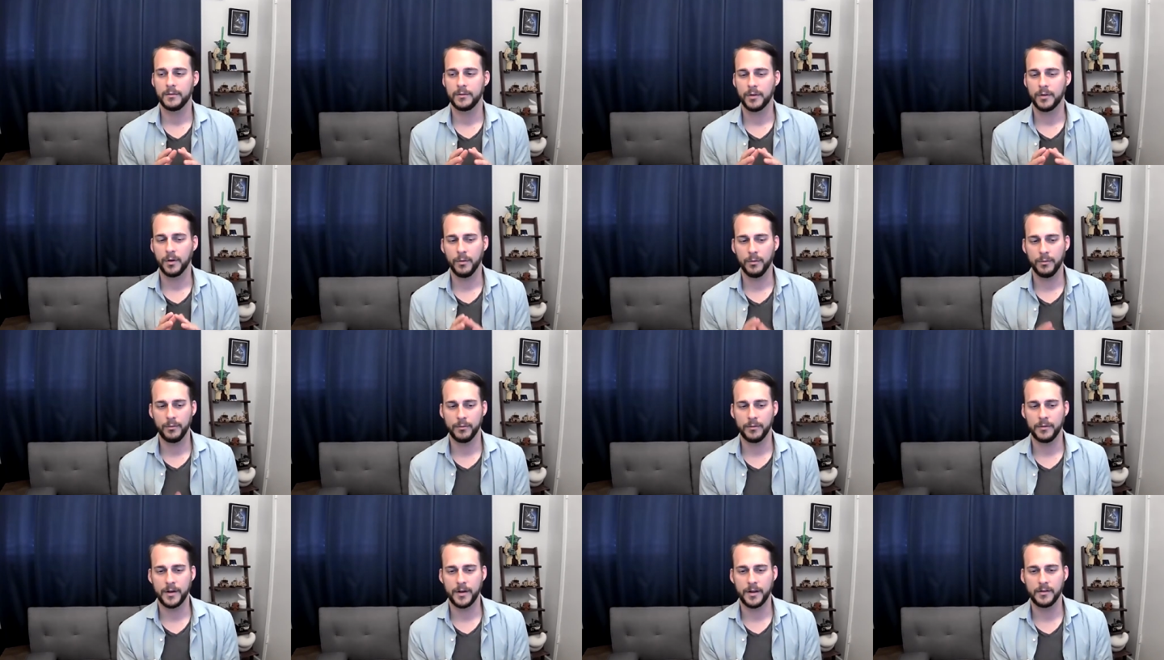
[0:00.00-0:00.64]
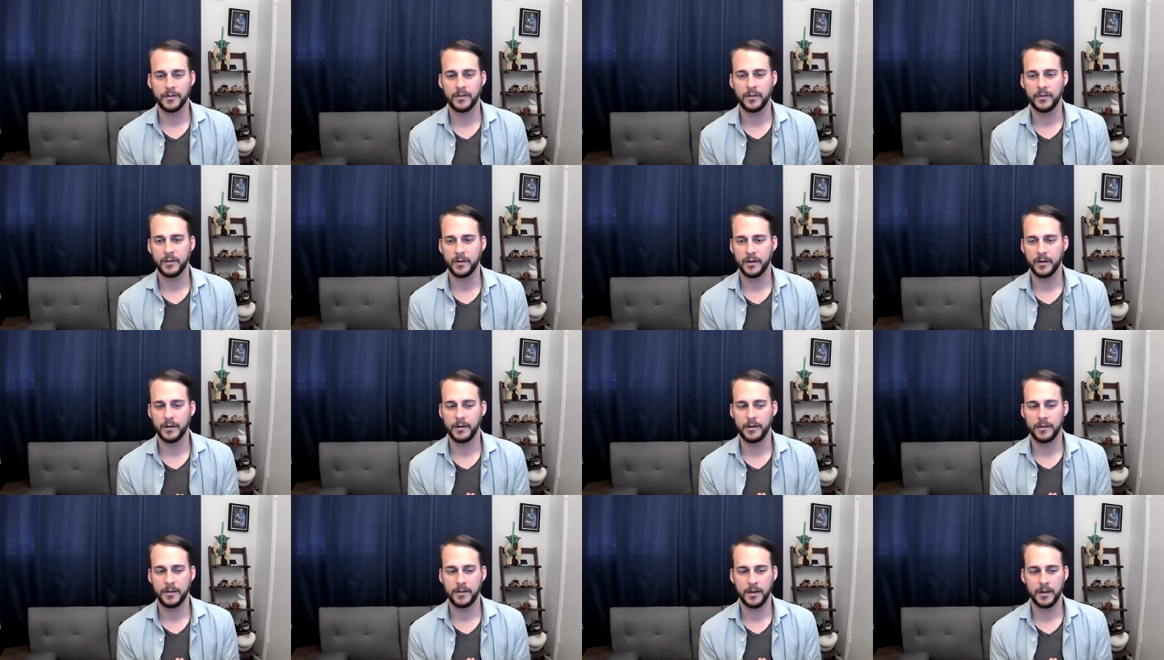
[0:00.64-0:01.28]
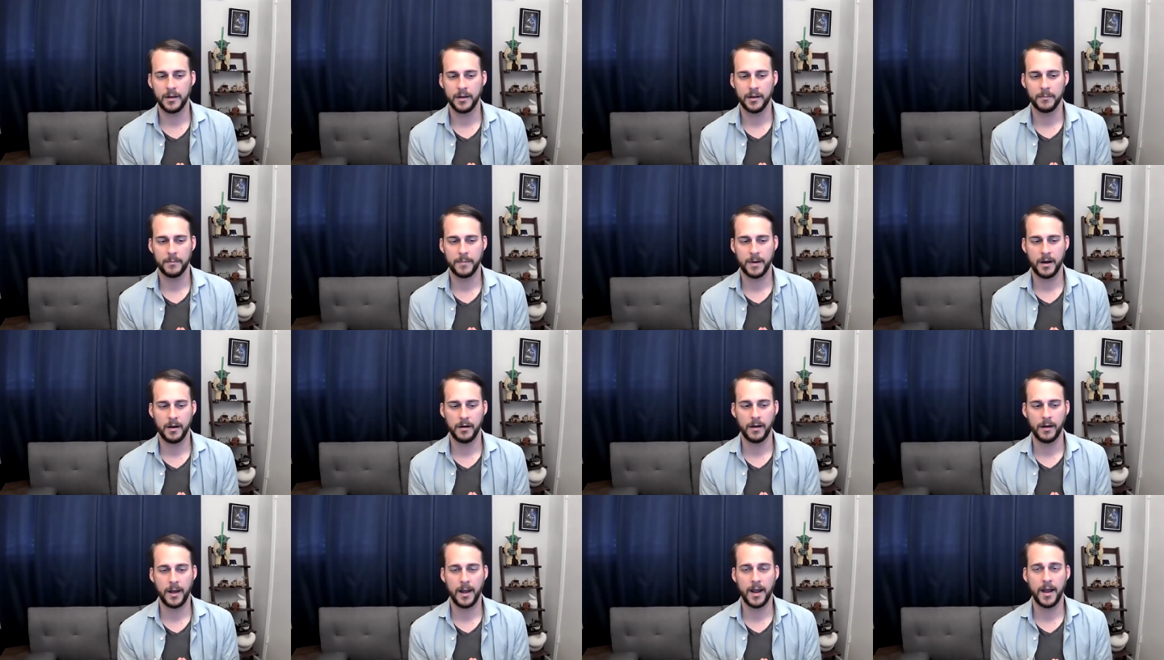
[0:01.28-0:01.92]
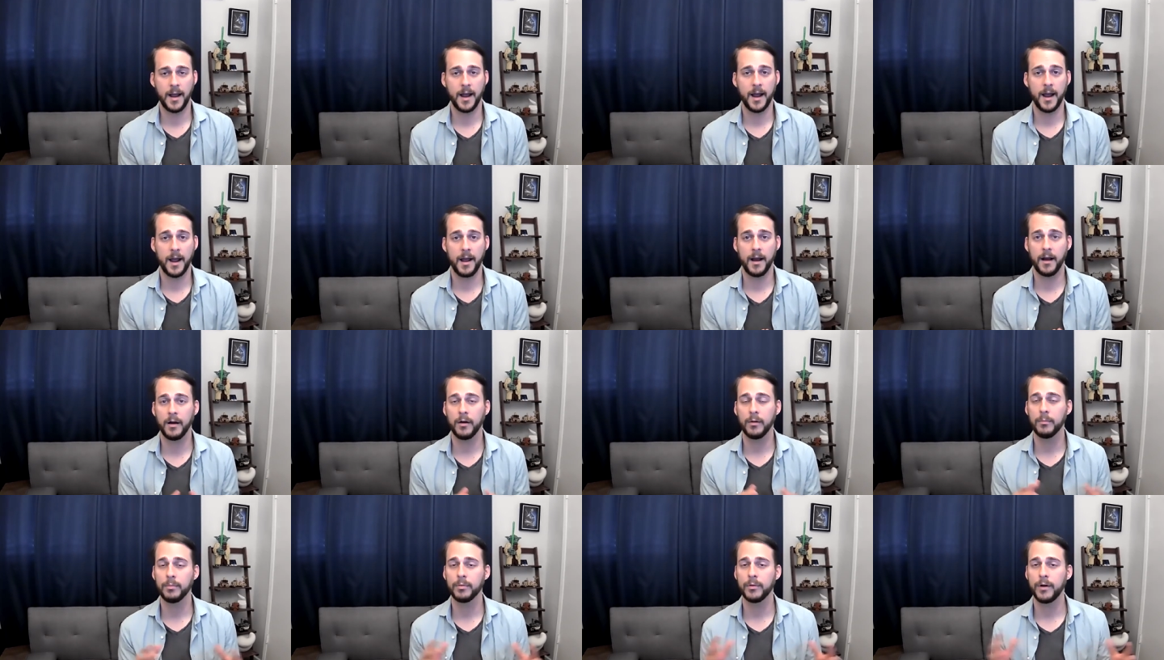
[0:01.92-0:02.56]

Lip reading: don't necessarily think about how